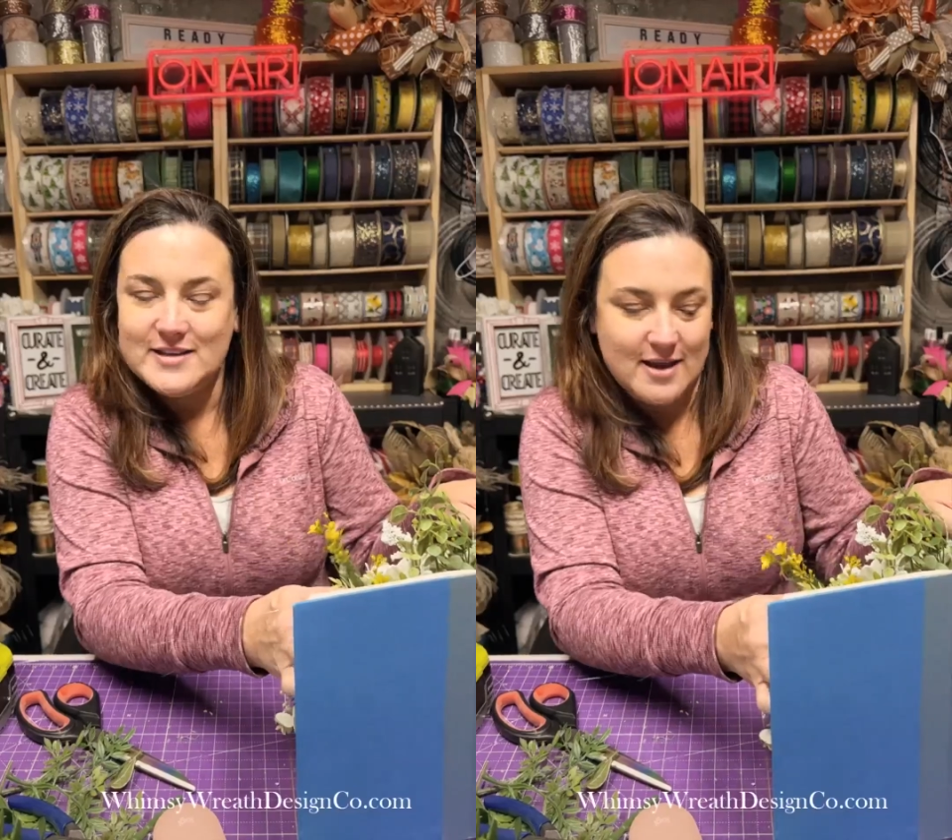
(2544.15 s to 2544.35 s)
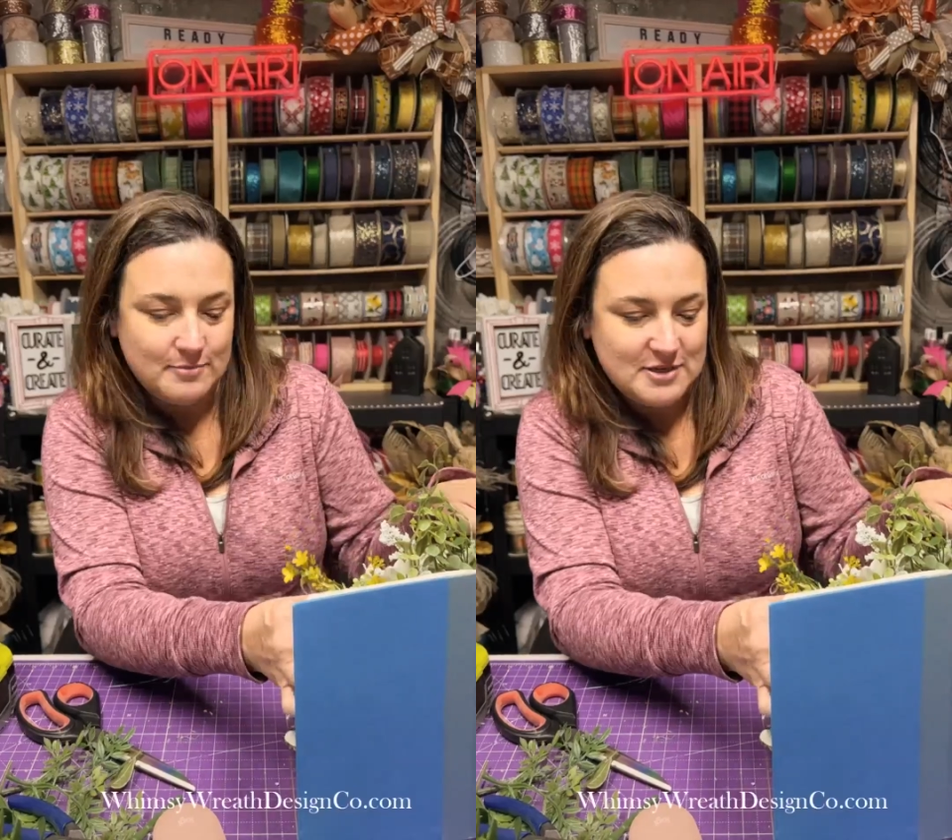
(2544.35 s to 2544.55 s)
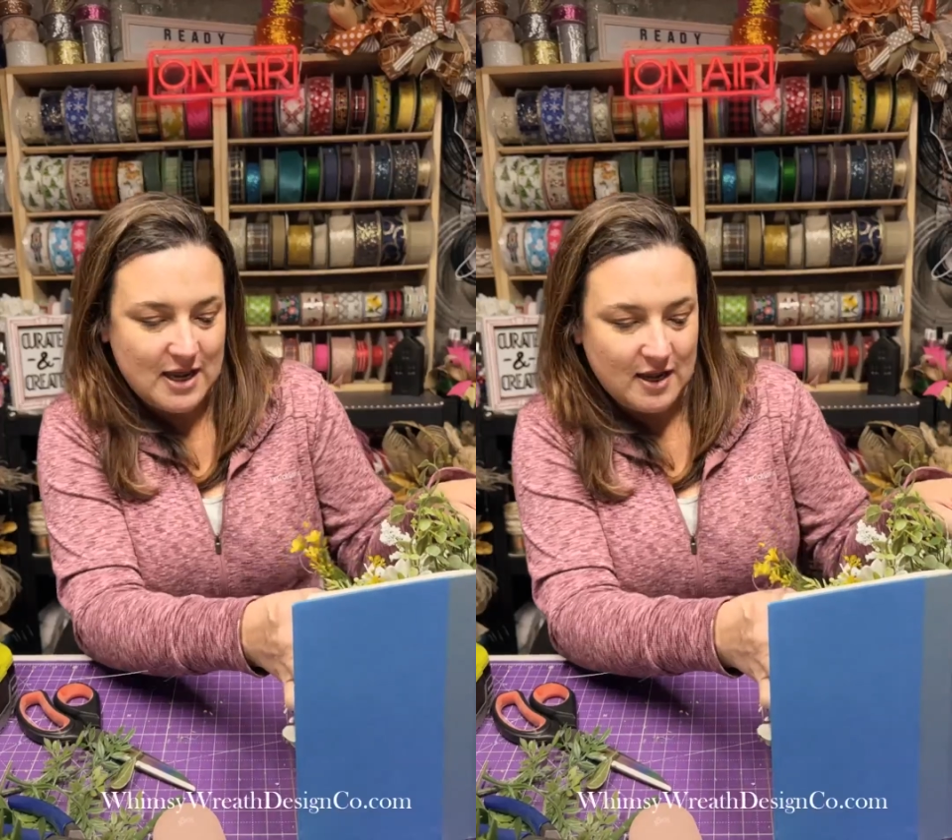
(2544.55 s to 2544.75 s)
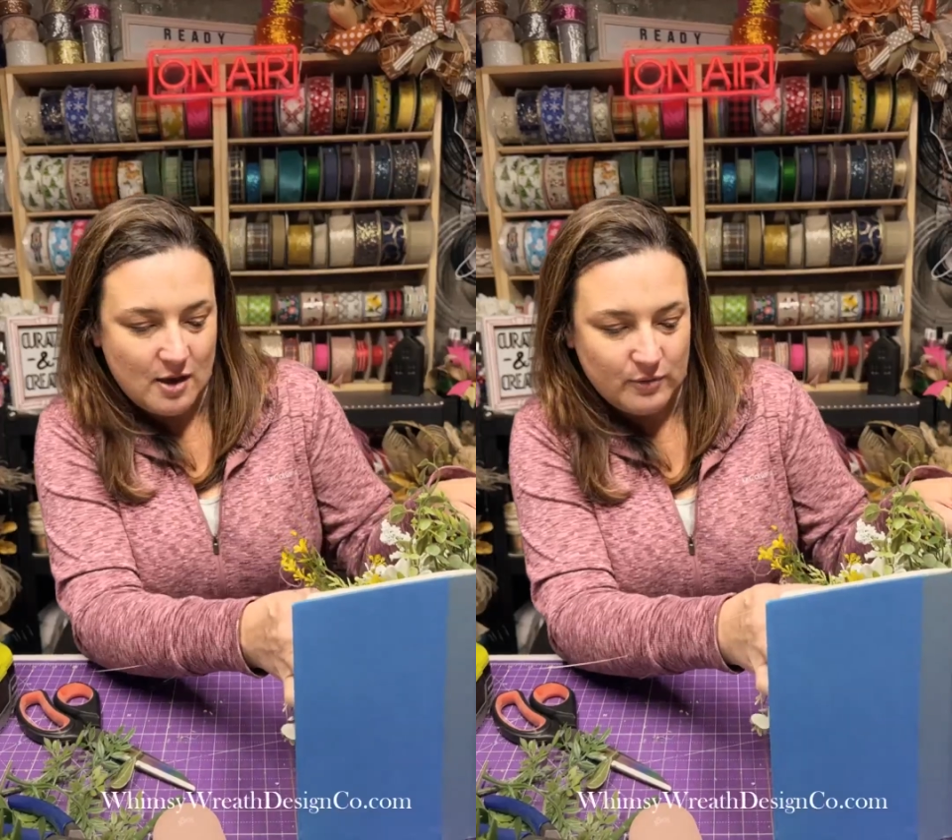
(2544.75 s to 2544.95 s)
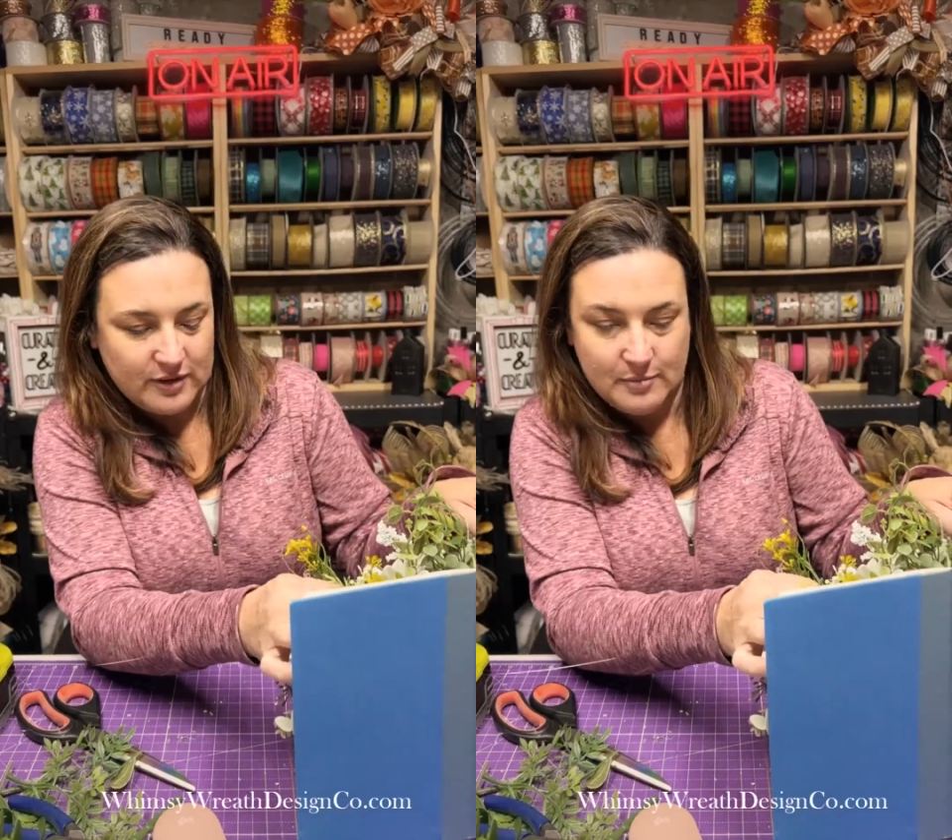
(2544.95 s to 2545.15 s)
came to hang out
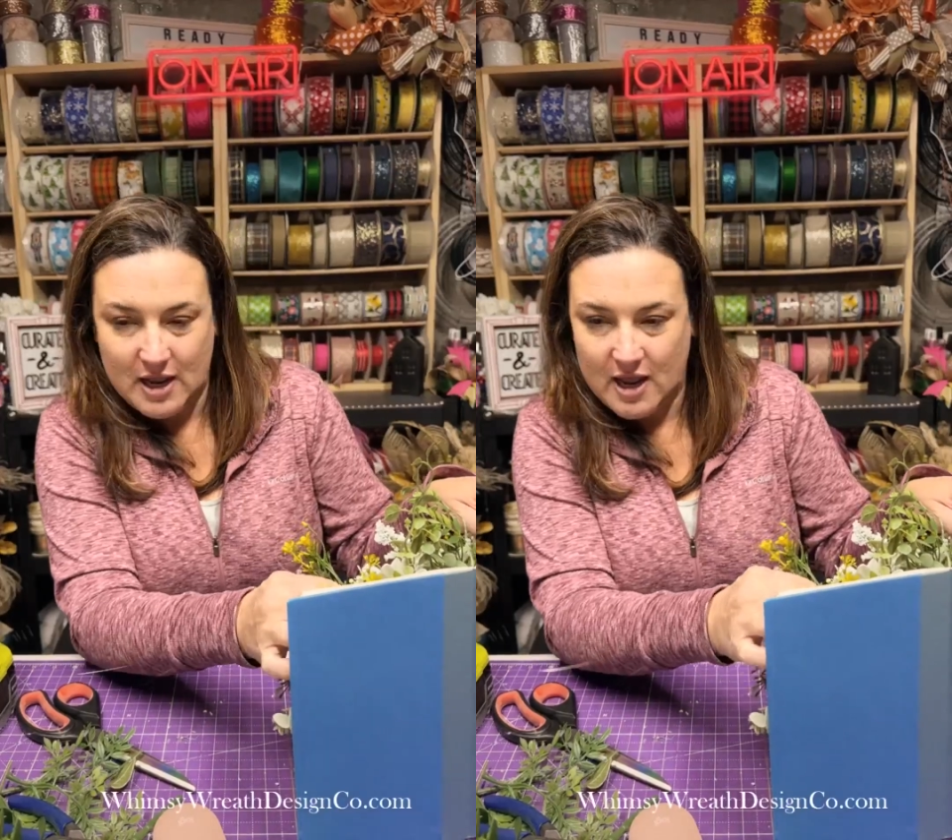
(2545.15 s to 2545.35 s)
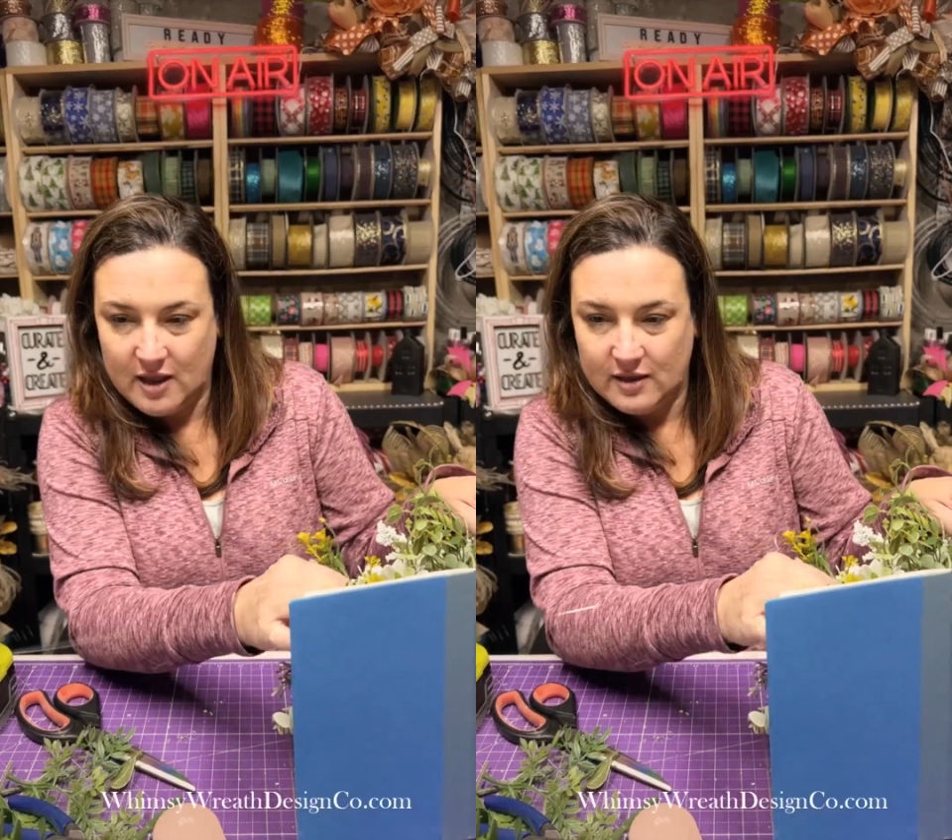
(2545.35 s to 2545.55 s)
with me